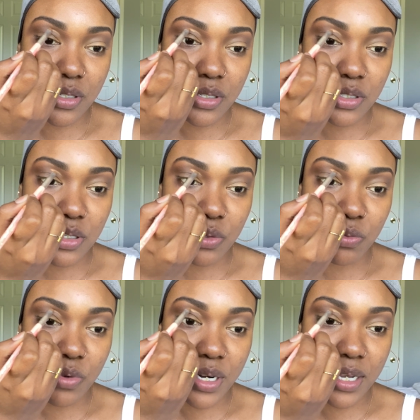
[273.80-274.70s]
just
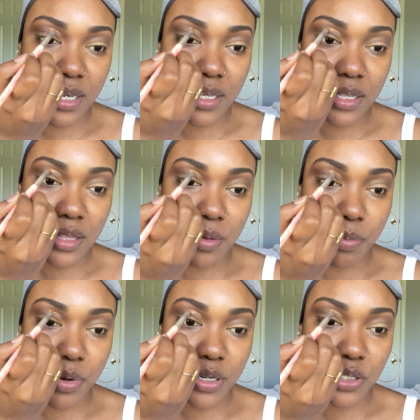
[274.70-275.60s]
running the
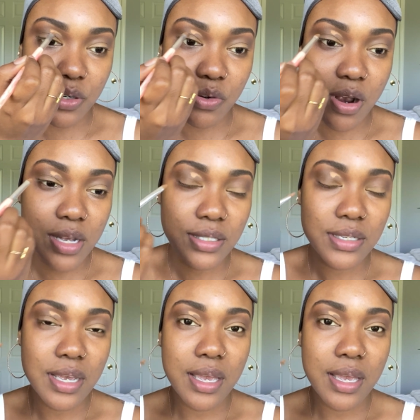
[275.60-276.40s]
brush across